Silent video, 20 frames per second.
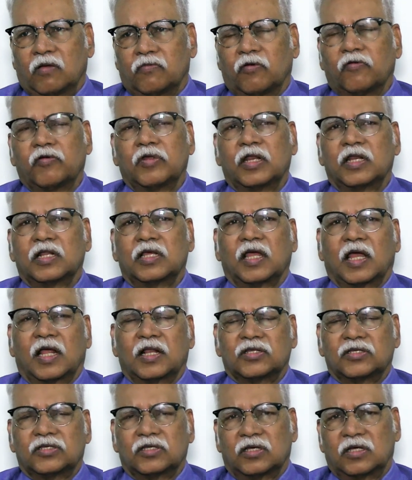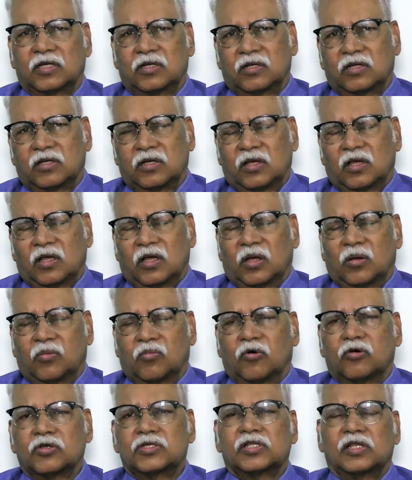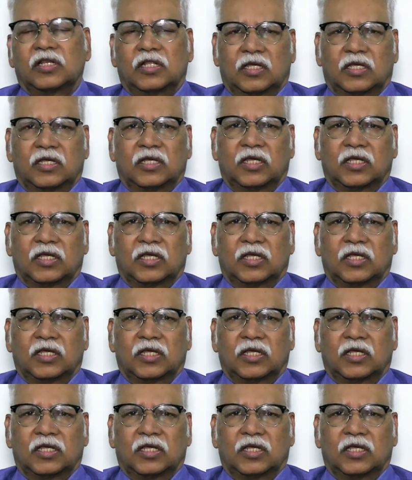Ovarian cancer mostly